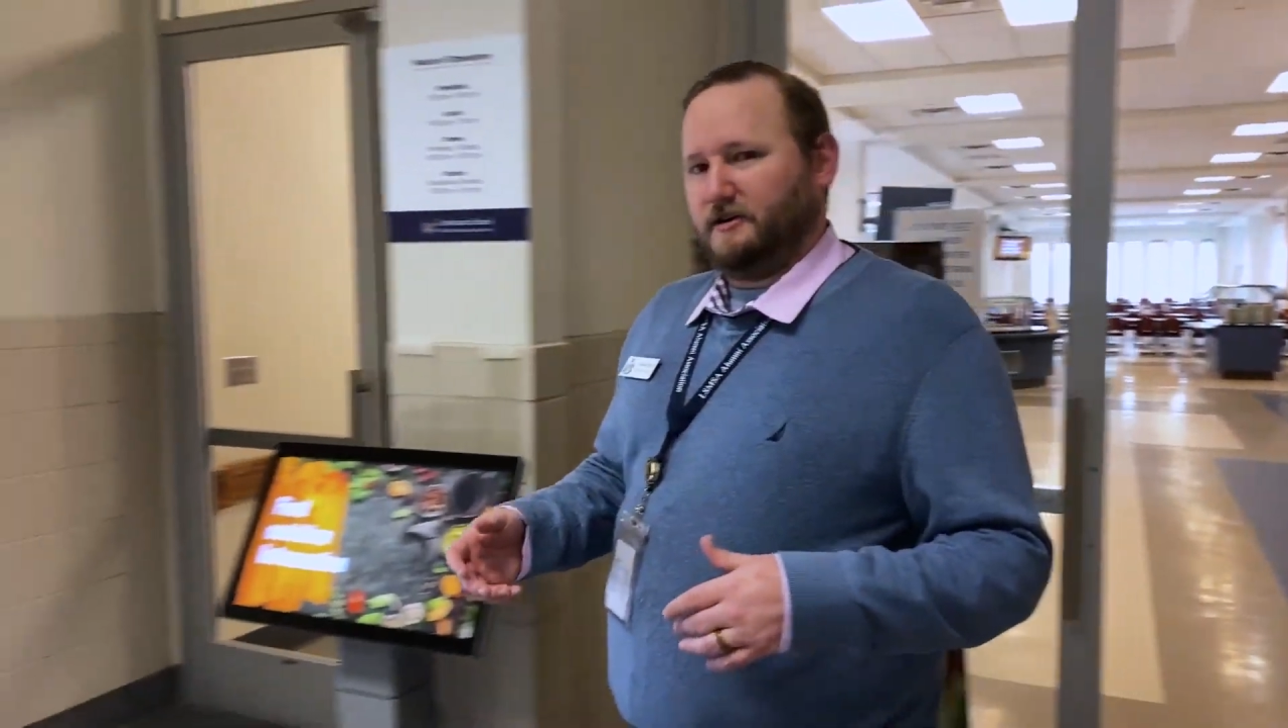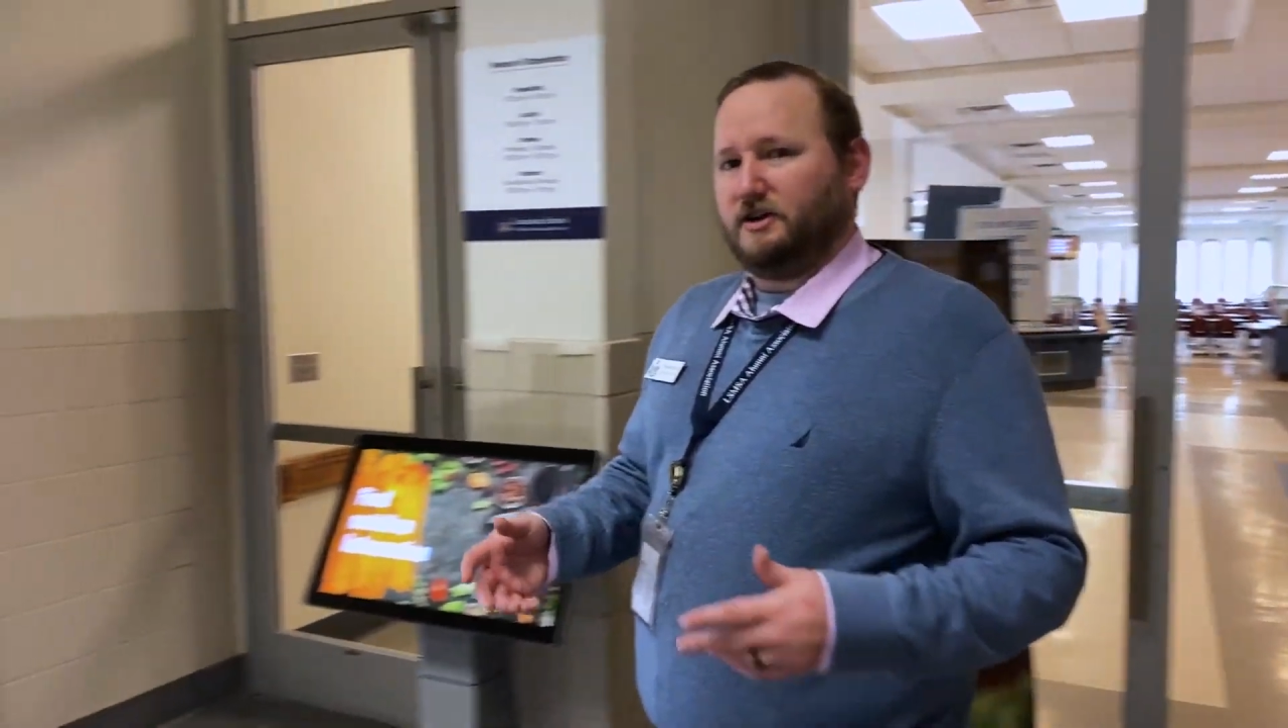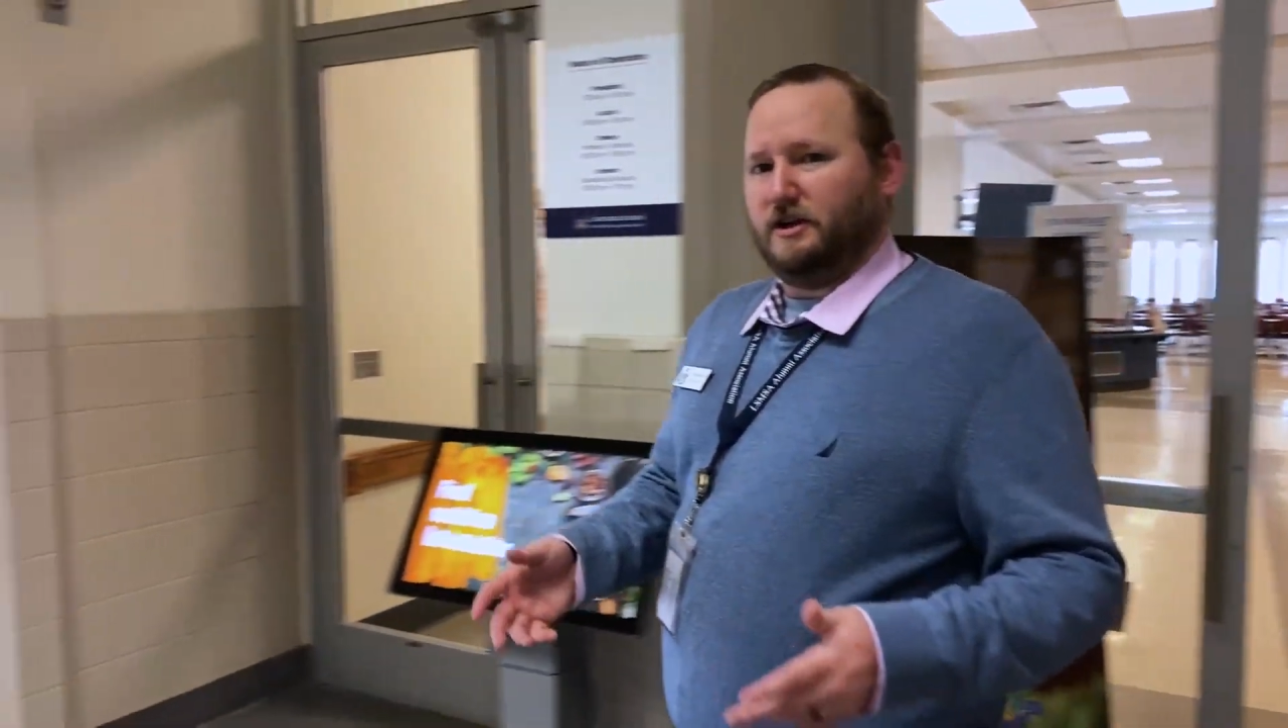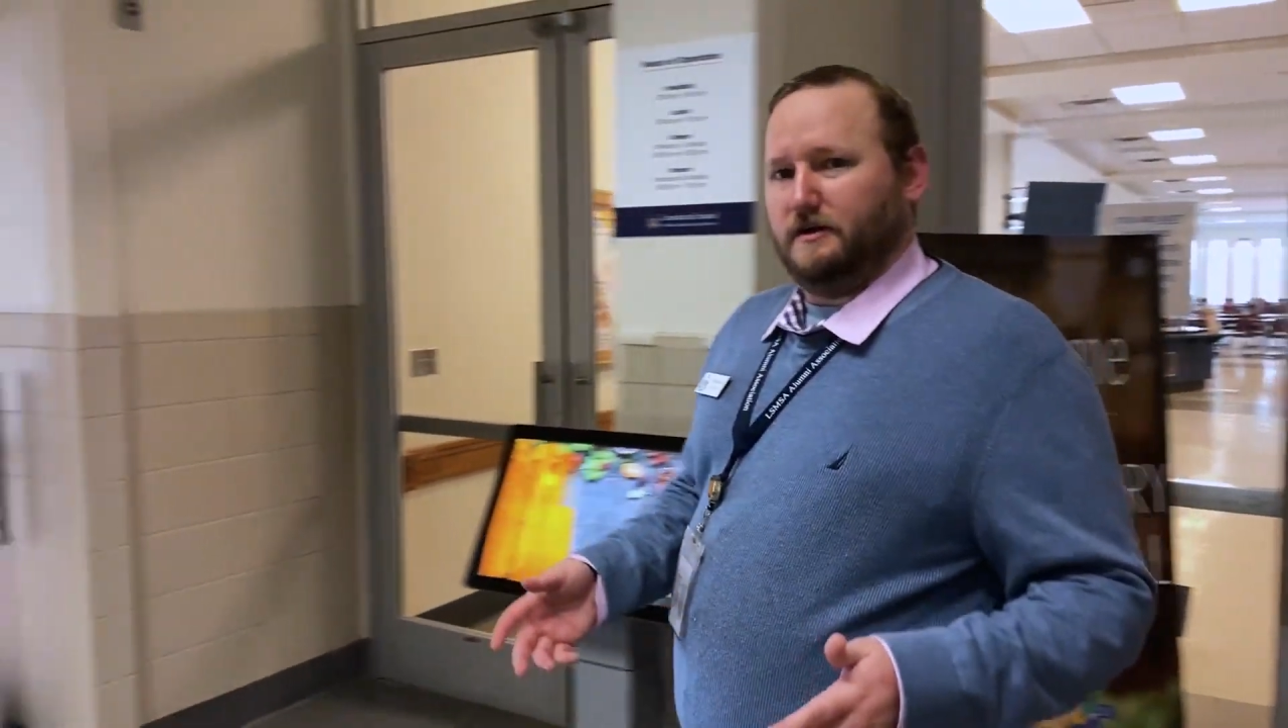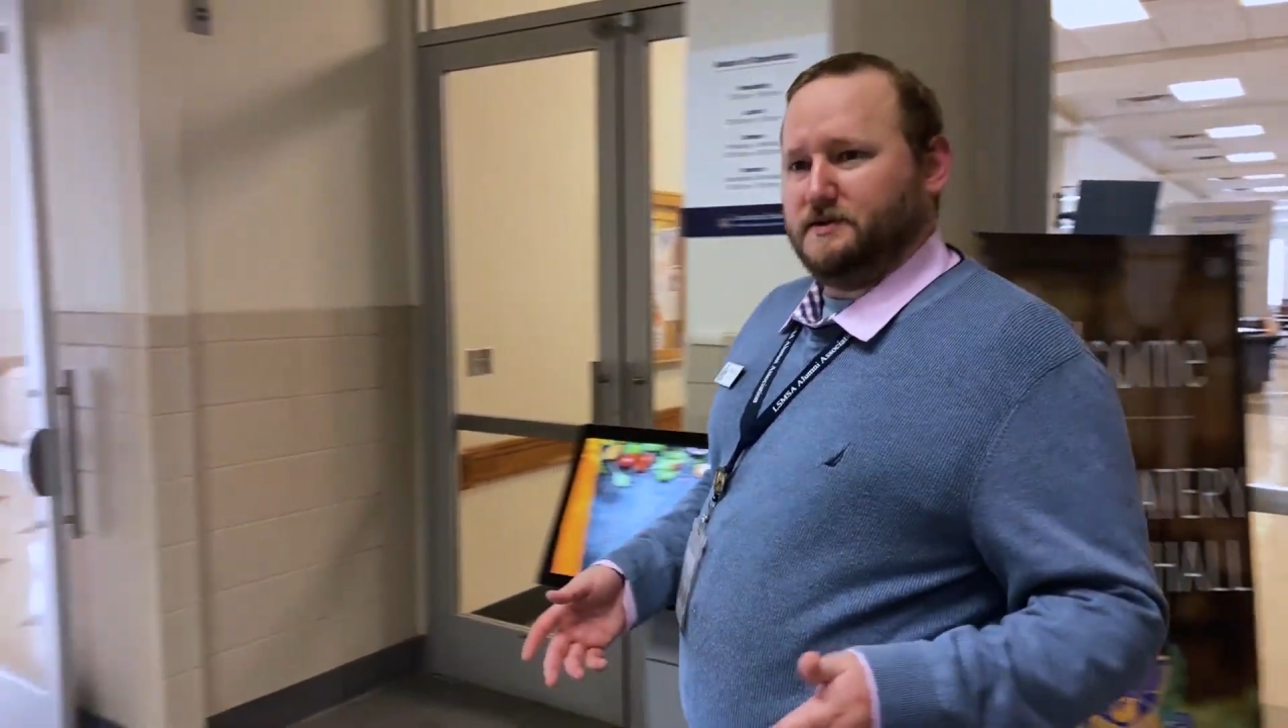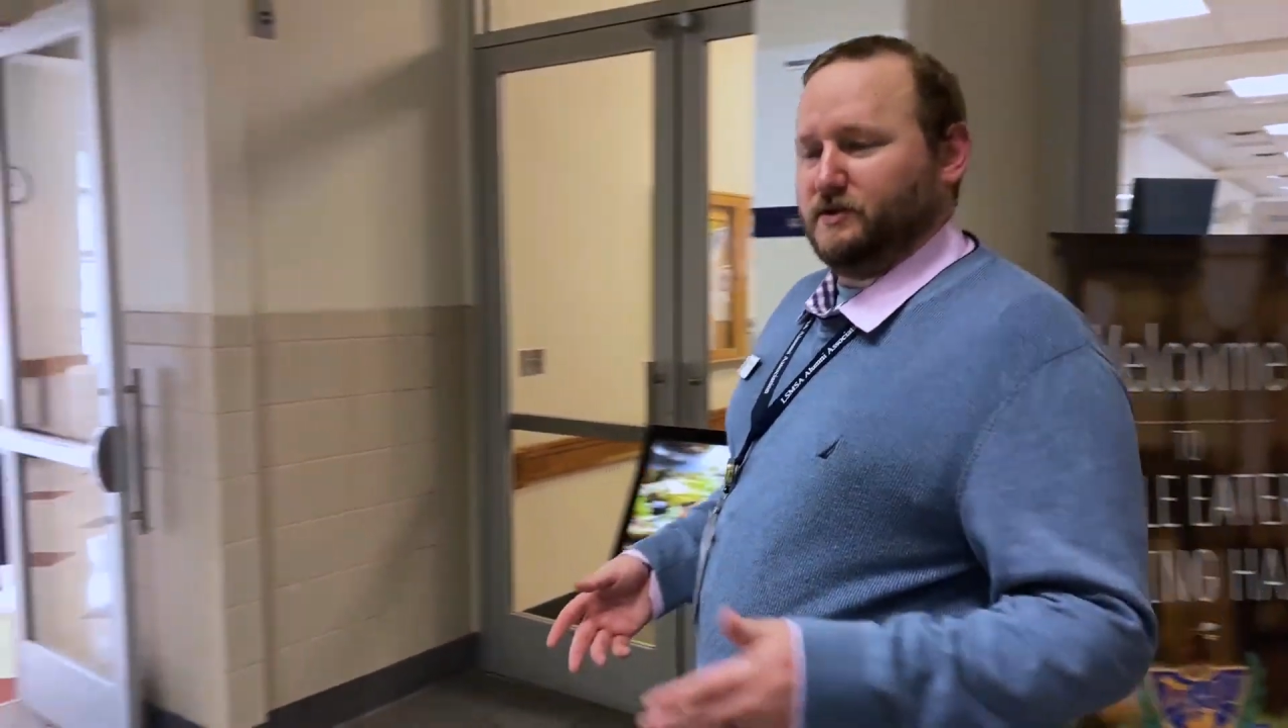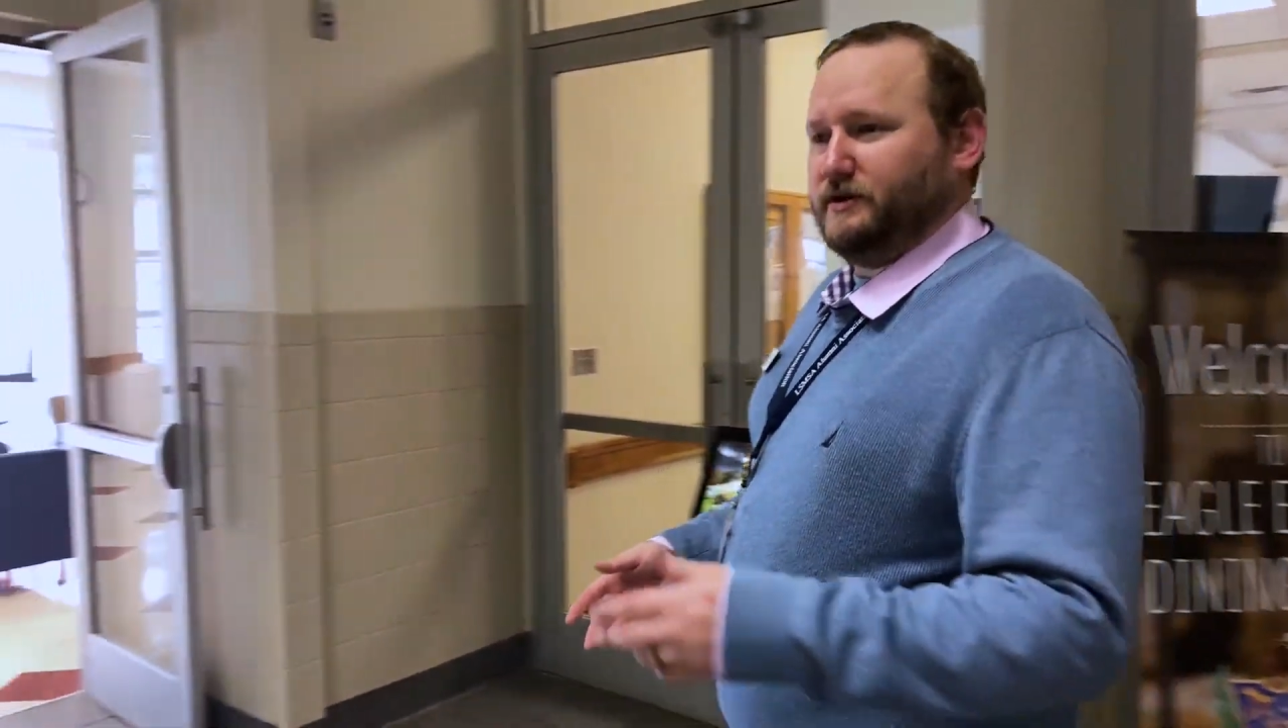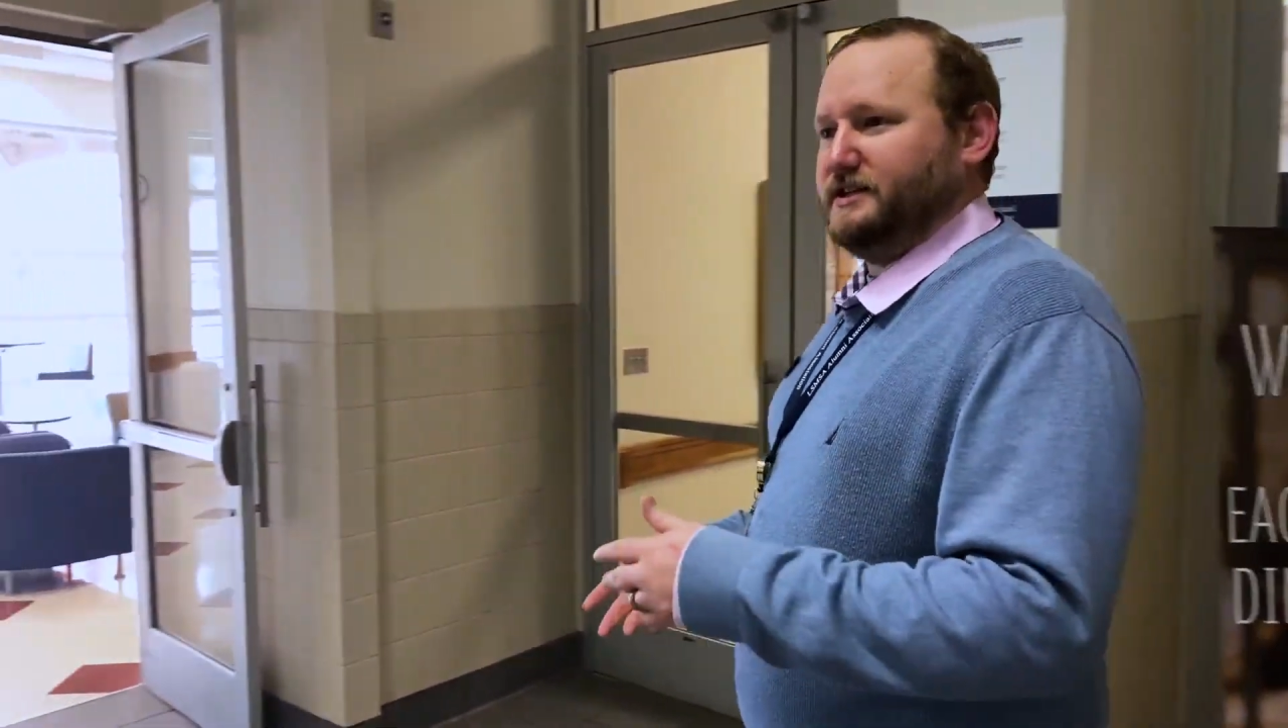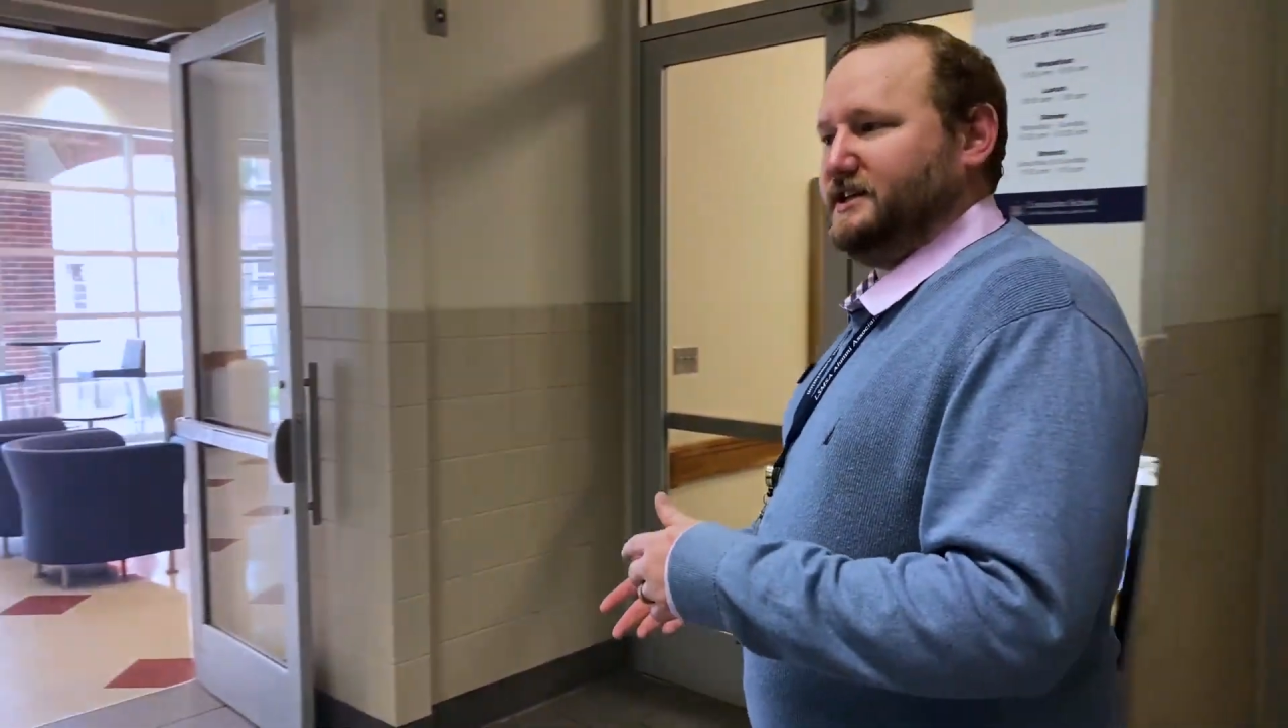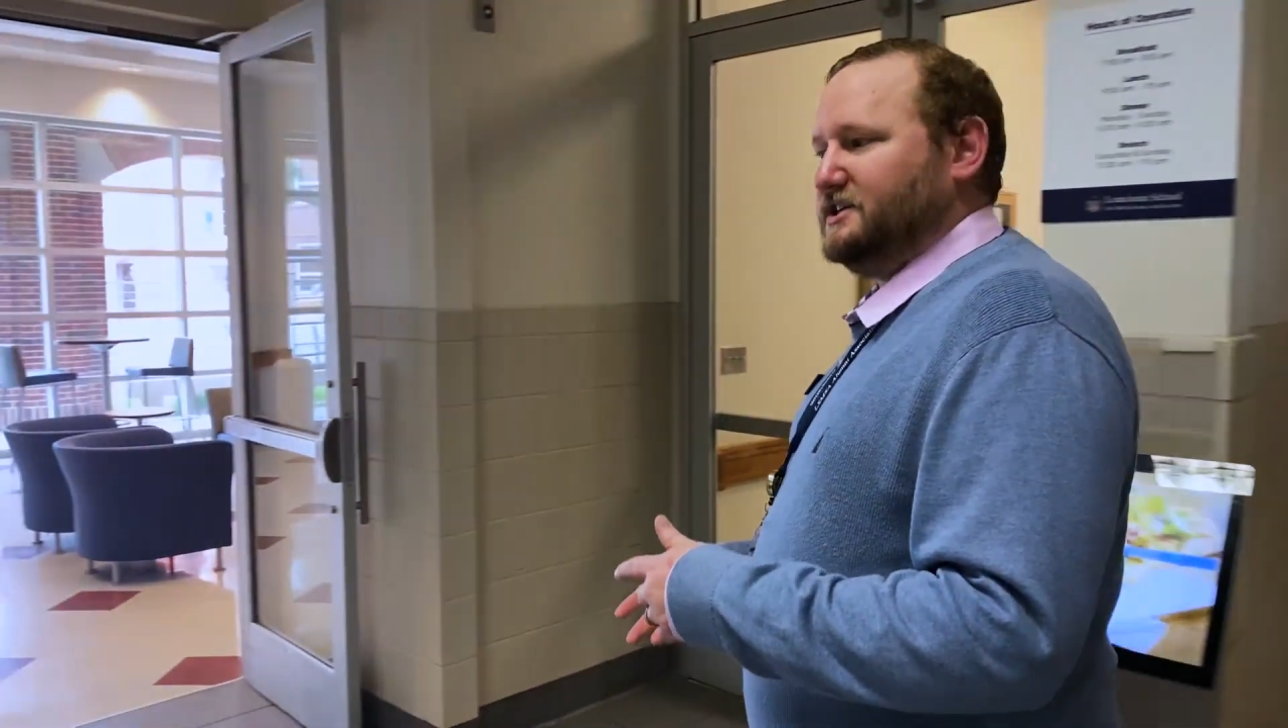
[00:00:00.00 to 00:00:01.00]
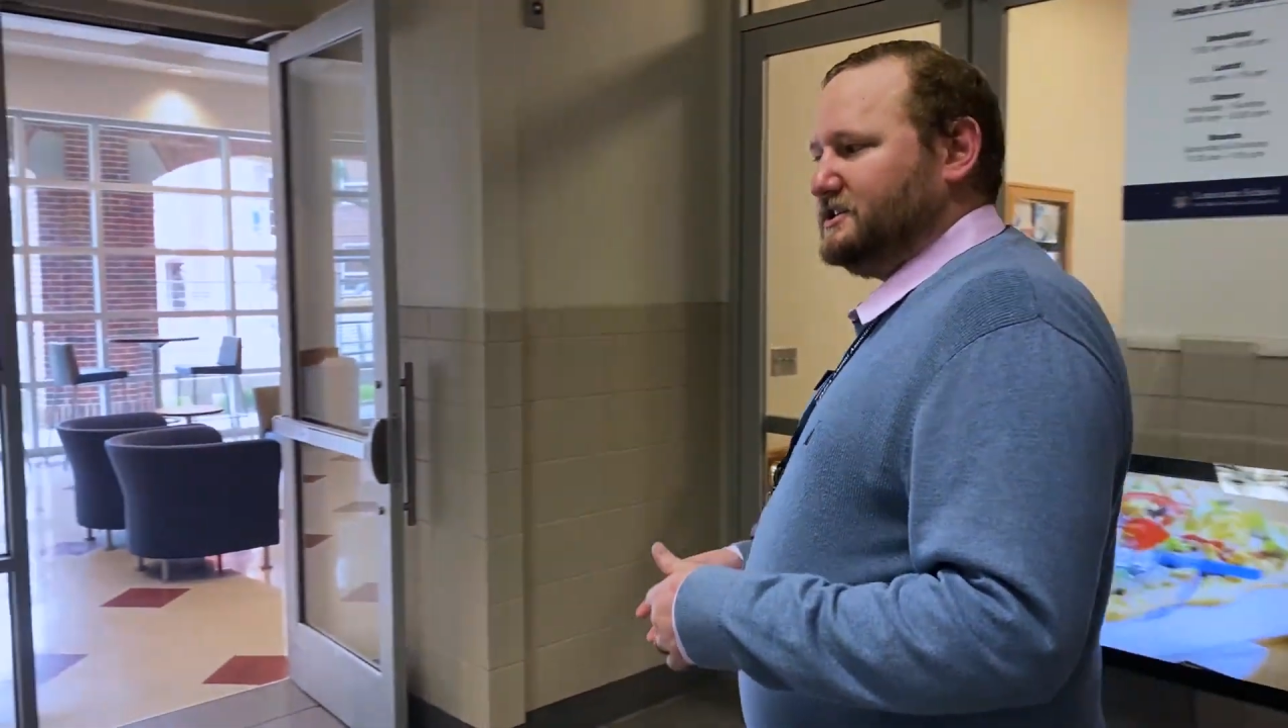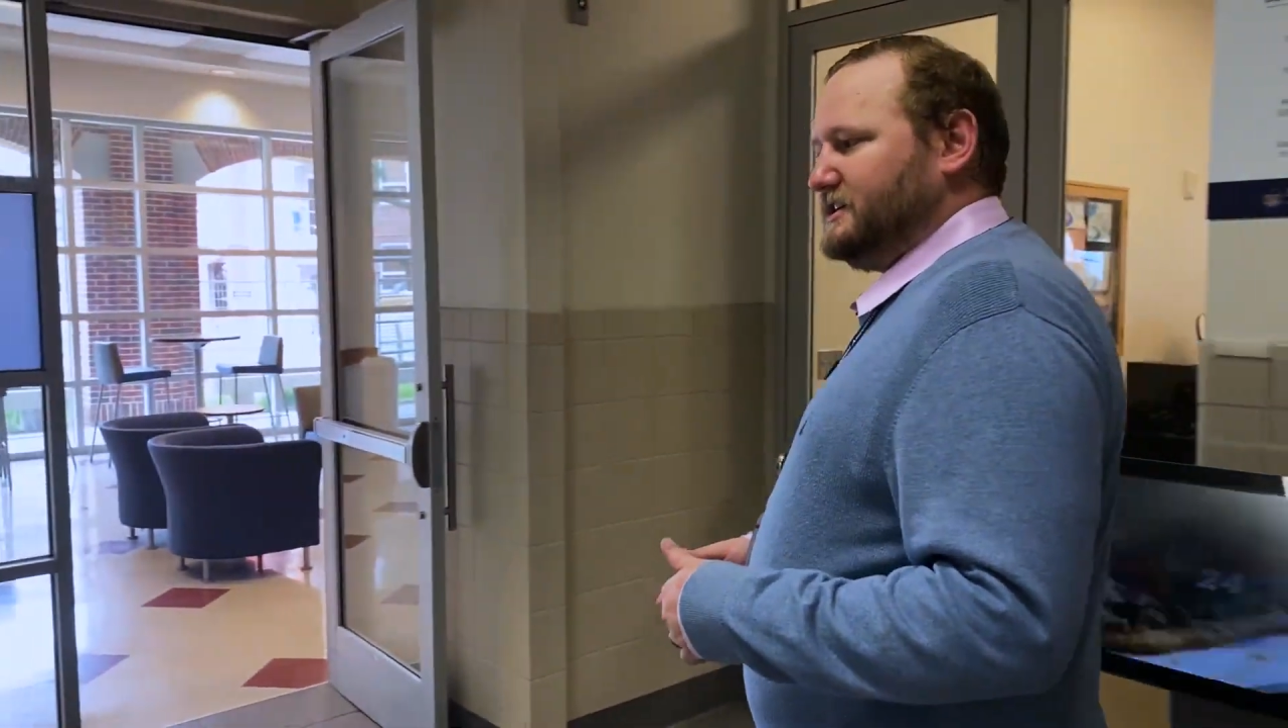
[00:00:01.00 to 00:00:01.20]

clubs and organizations